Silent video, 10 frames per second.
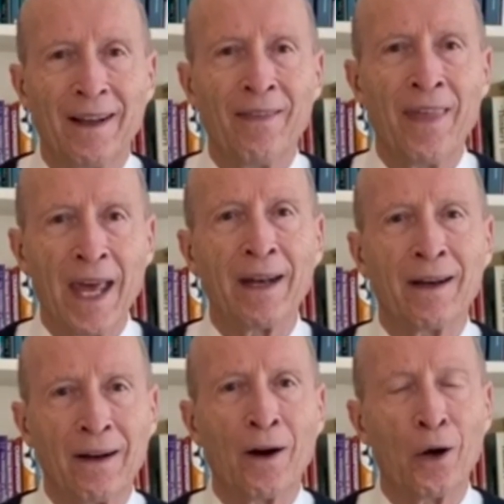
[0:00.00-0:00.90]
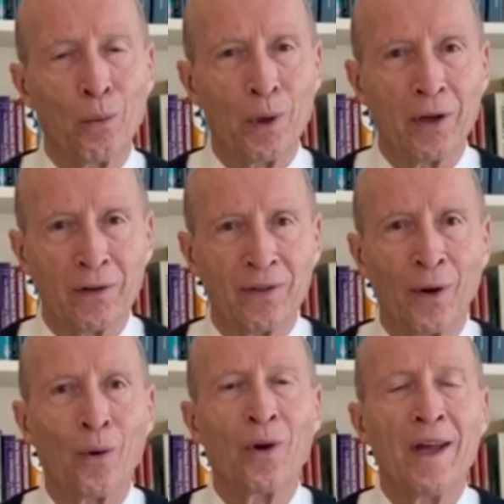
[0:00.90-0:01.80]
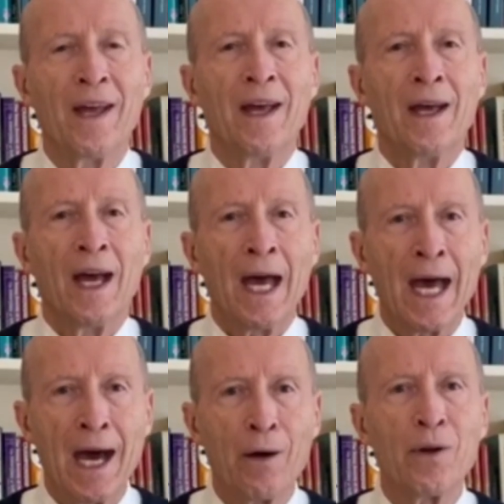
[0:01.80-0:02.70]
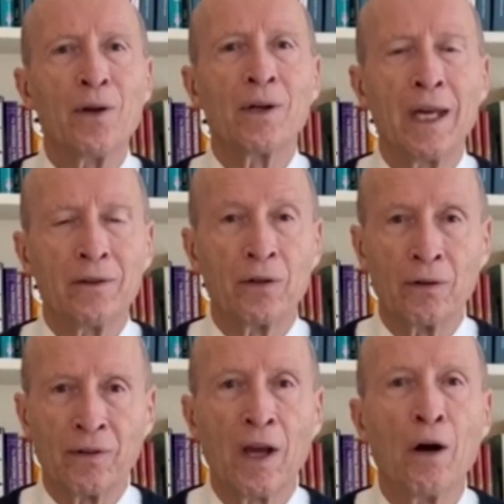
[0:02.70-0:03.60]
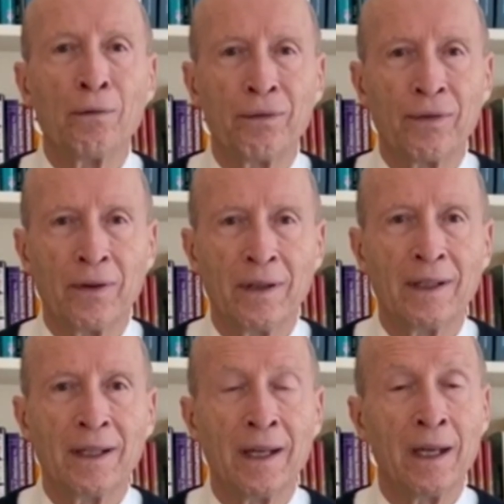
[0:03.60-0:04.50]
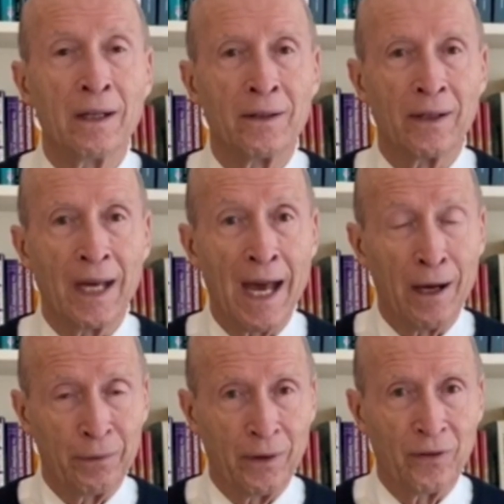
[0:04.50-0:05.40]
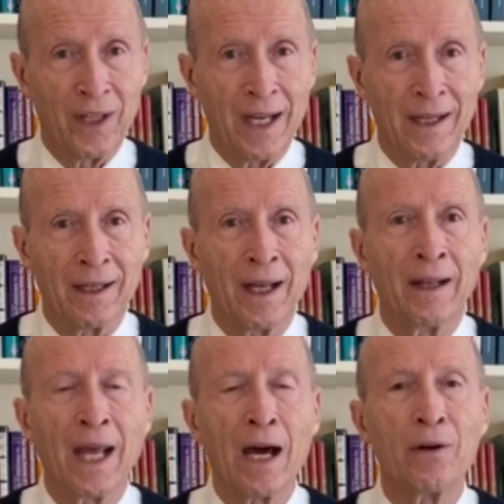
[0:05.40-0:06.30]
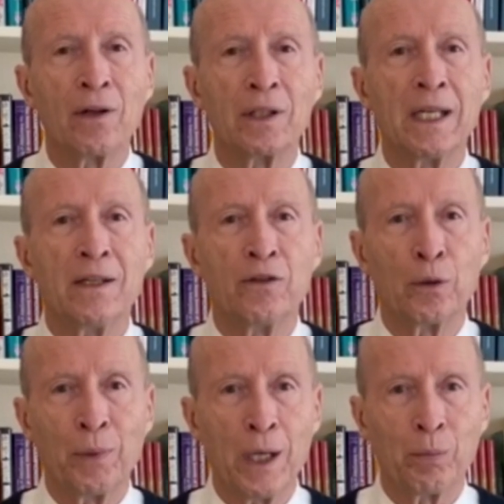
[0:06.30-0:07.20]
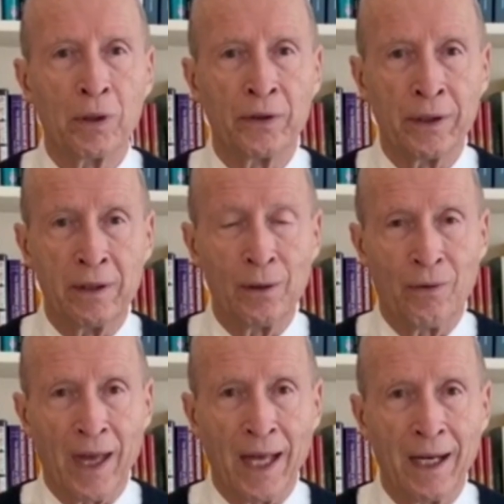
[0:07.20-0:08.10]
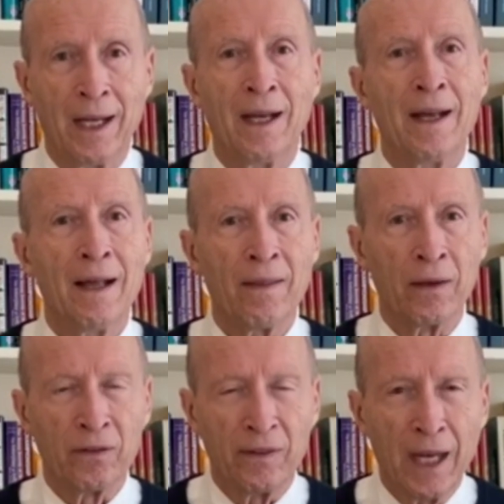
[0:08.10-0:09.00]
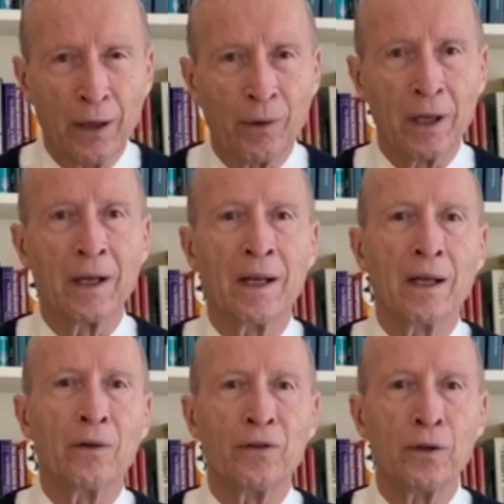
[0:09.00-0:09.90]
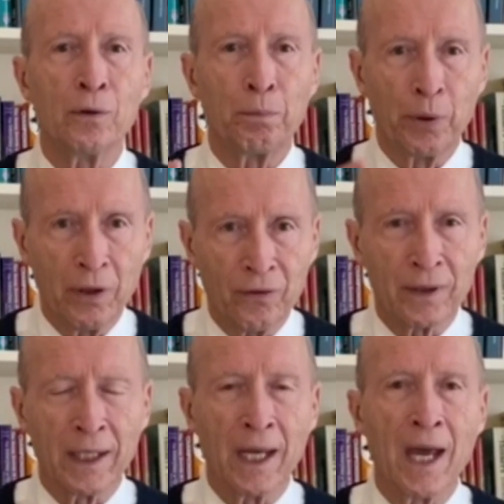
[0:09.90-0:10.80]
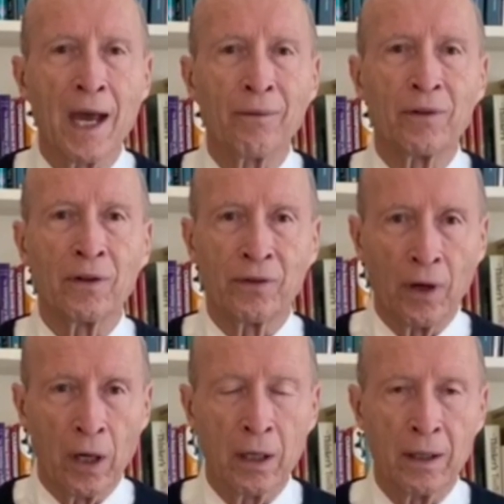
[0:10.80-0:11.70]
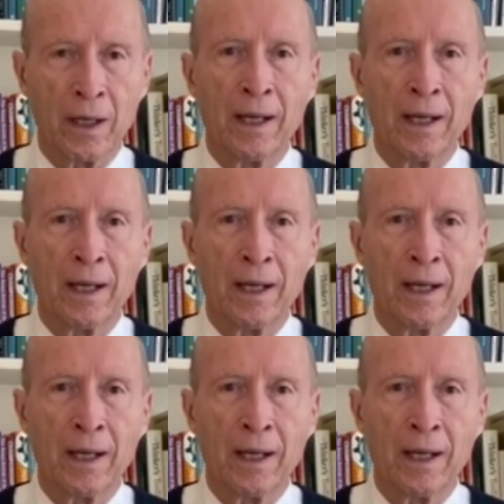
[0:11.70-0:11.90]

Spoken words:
than our worst. So how do you get yourself into alpha state, and how do you lead your people to do that? The secret is you personally have to start